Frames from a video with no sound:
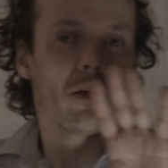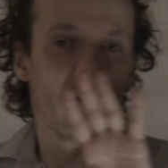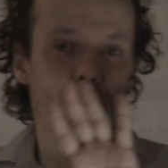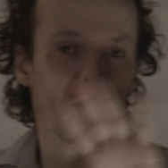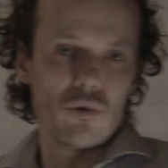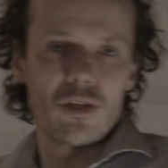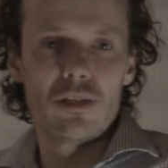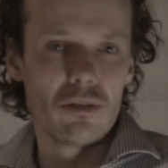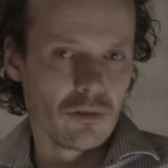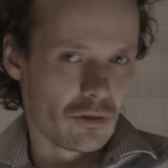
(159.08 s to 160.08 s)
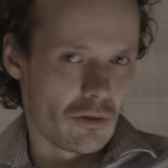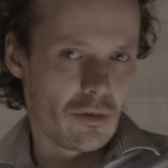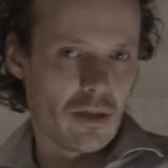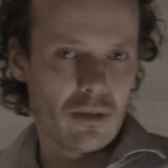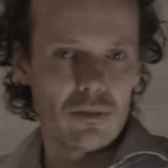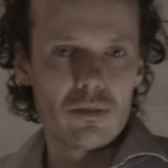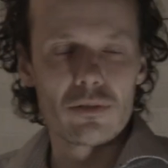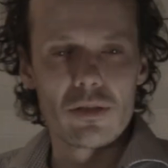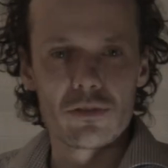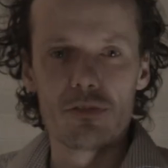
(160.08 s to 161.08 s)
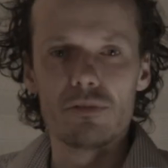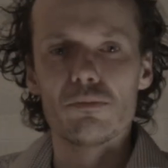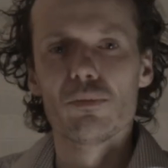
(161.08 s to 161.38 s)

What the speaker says: I'm sure that he also had a tutor.